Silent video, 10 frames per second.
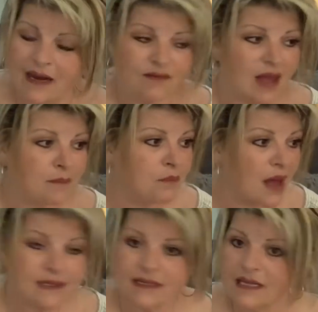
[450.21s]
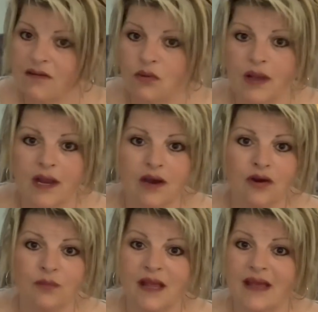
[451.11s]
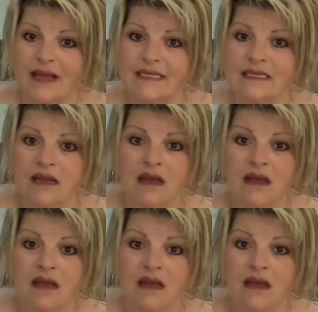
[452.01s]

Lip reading: I've got boxes everywhere because